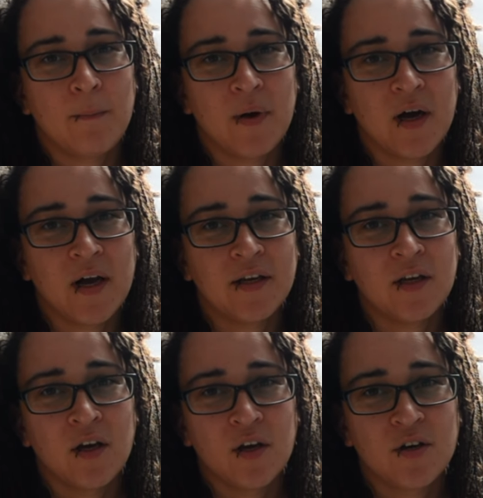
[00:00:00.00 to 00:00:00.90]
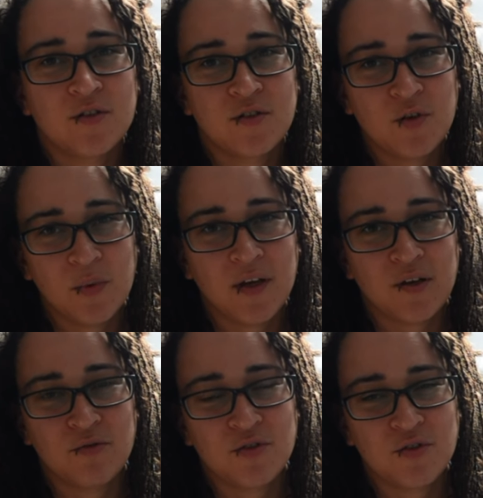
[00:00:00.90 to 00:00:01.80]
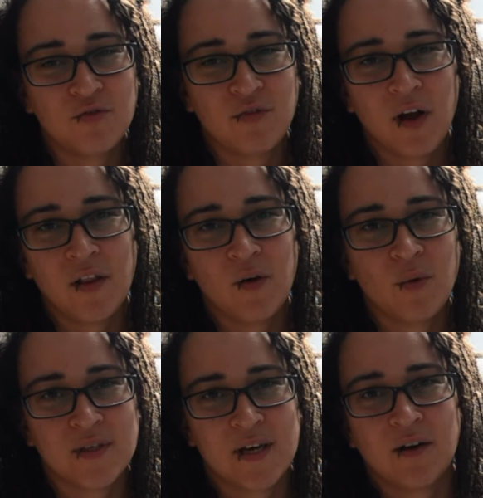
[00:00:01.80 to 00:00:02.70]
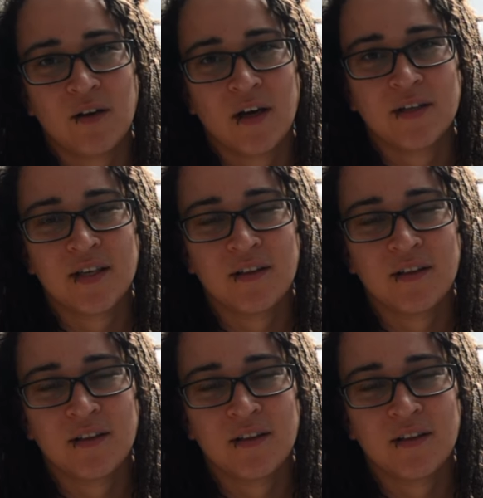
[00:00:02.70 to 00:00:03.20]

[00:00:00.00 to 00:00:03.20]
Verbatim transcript: But assuming you do follow what's outlined